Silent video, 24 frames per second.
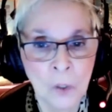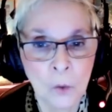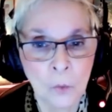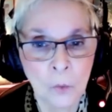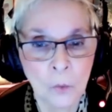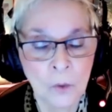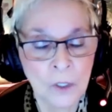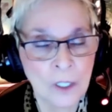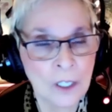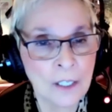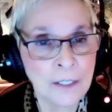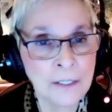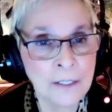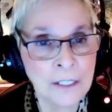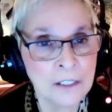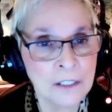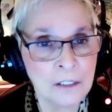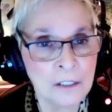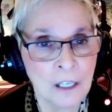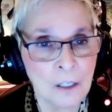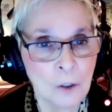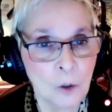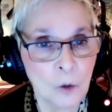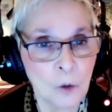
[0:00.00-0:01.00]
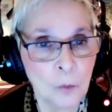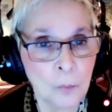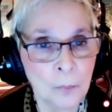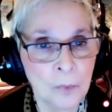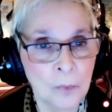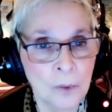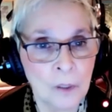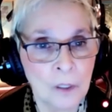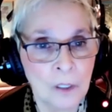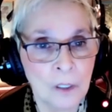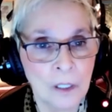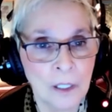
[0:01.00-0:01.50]
when I need help,
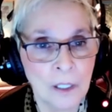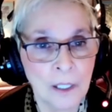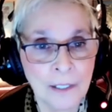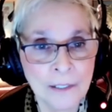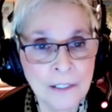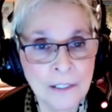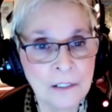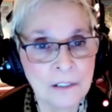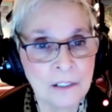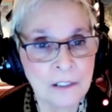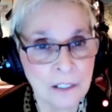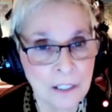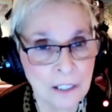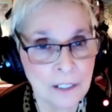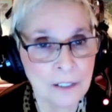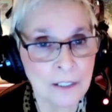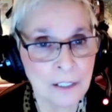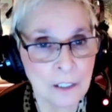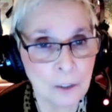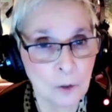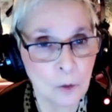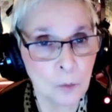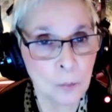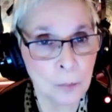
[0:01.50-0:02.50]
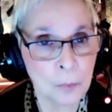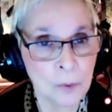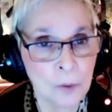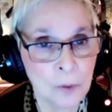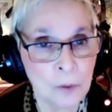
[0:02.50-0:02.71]
I need to get help.